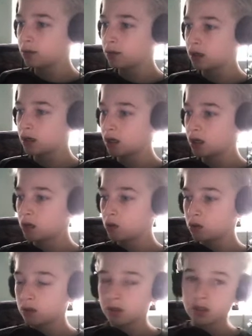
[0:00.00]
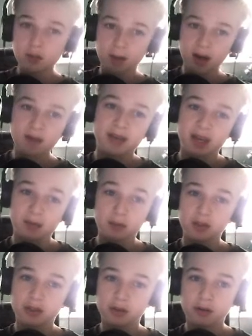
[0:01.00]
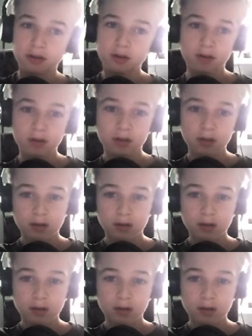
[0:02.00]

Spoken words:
Change the video, like change the video. Oh,